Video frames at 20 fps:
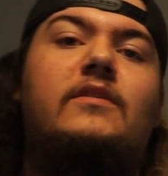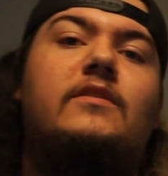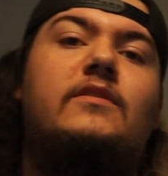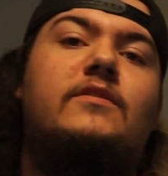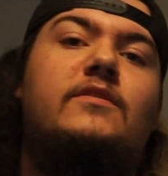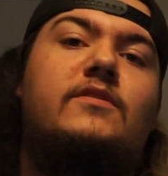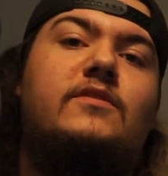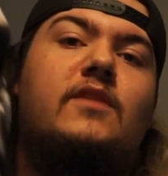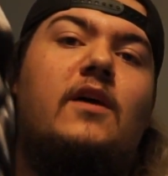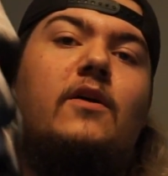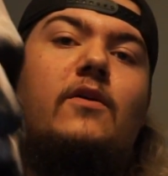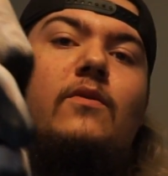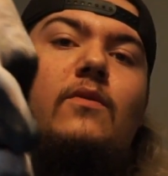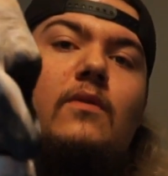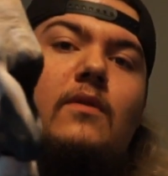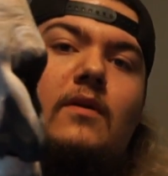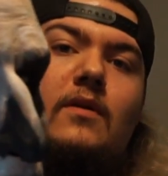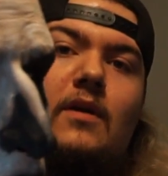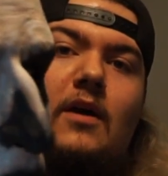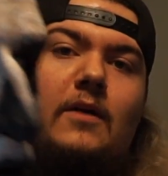So,
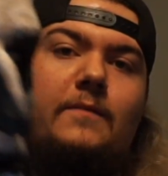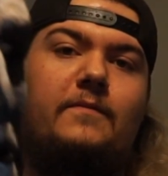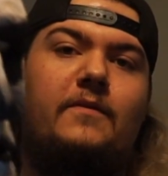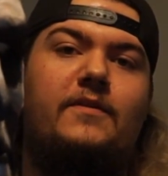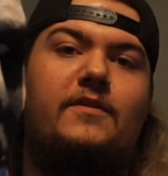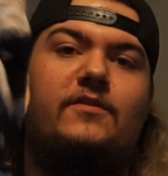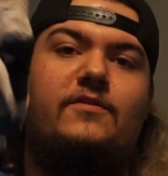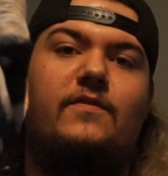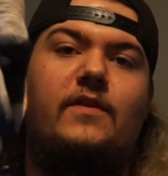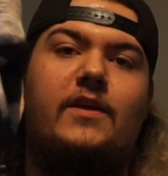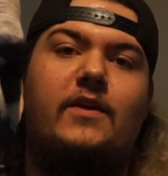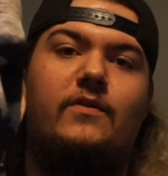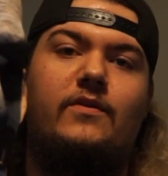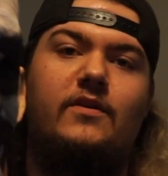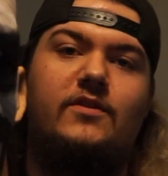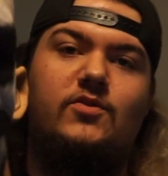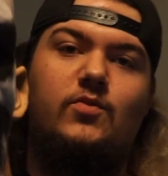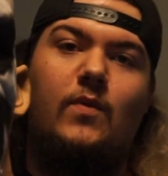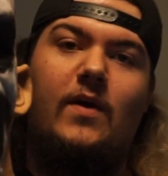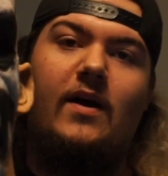hopefully this video
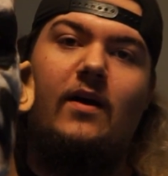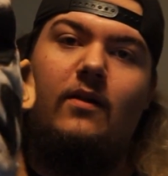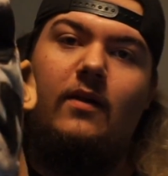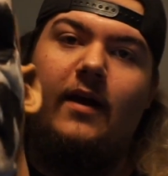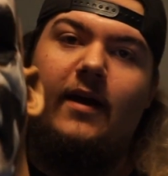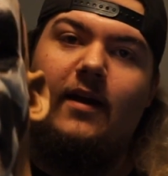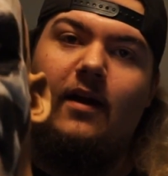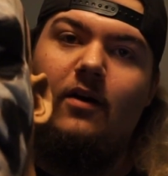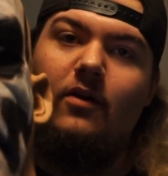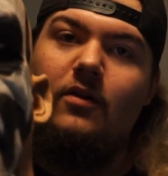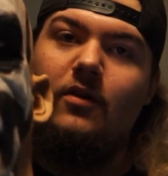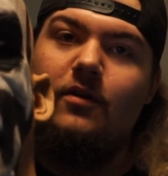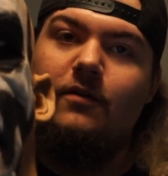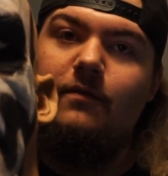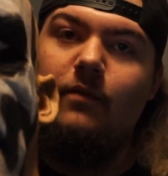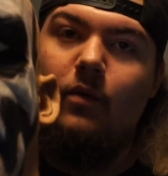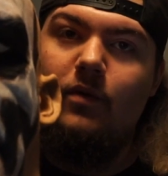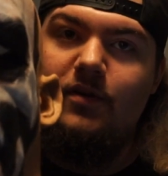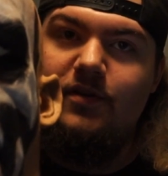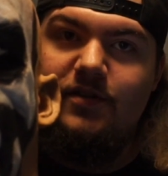does well, and I'll look
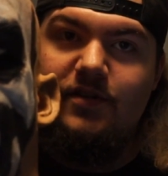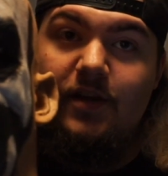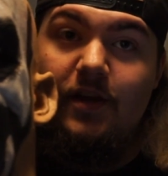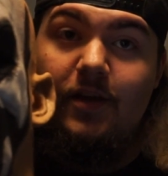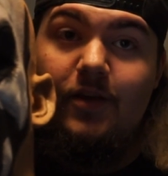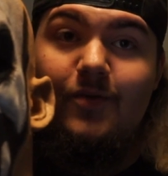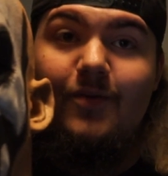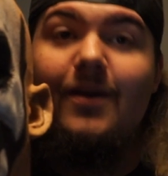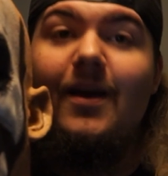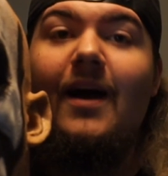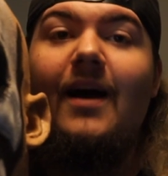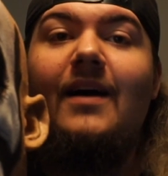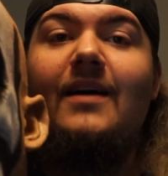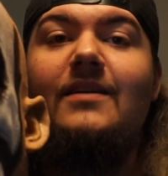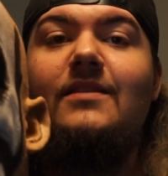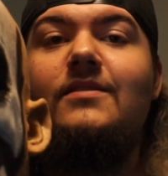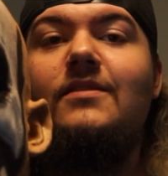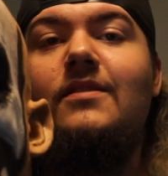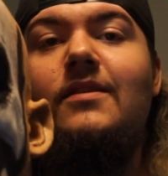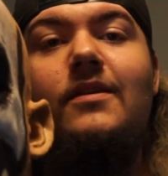forward to seeing you
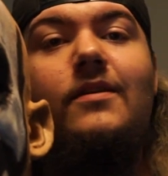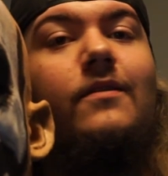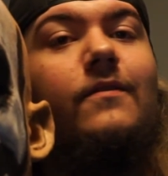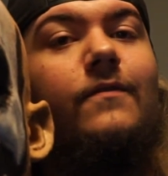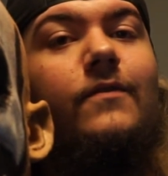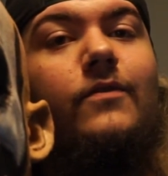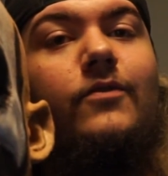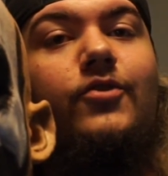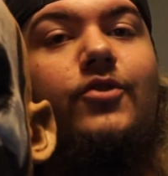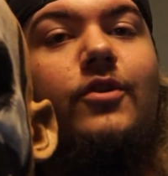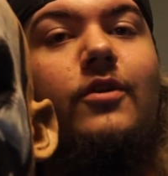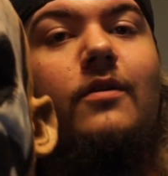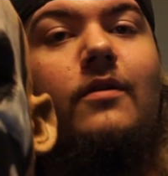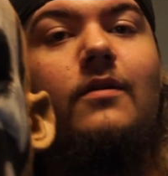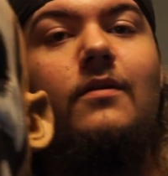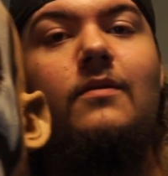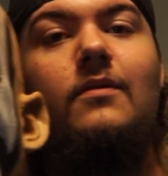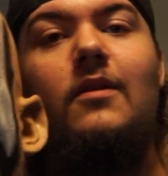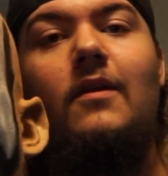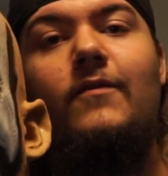guys in the future.
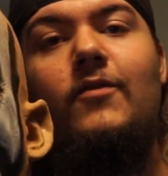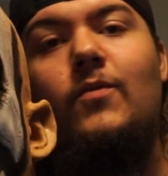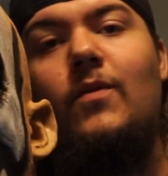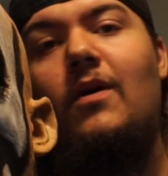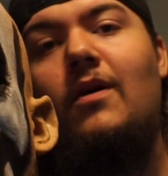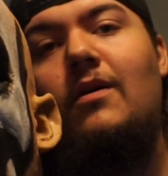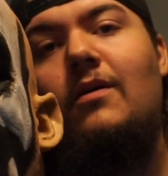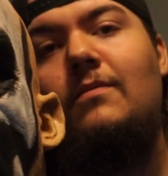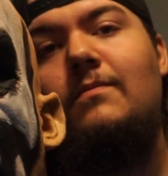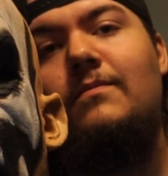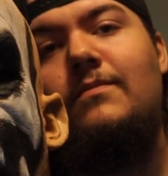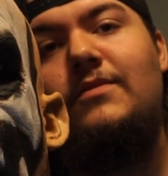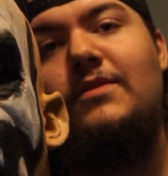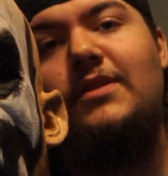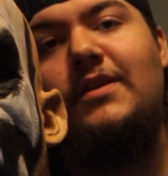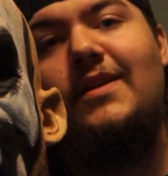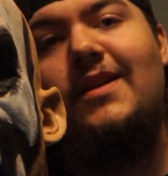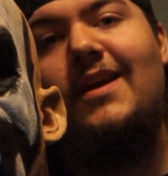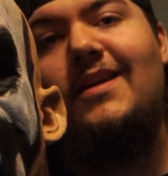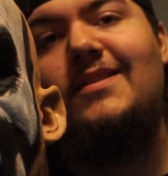Love you all. See
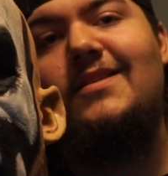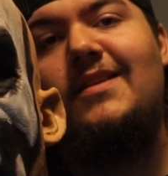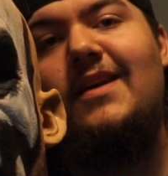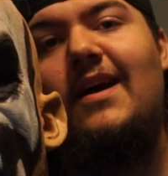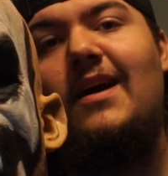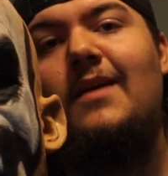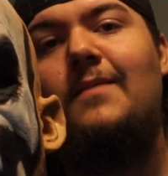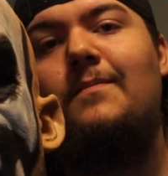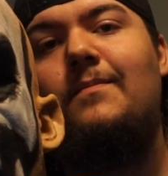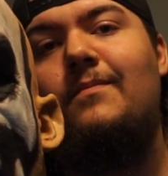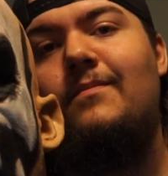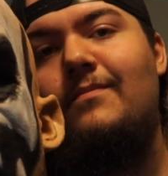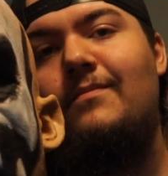you next time.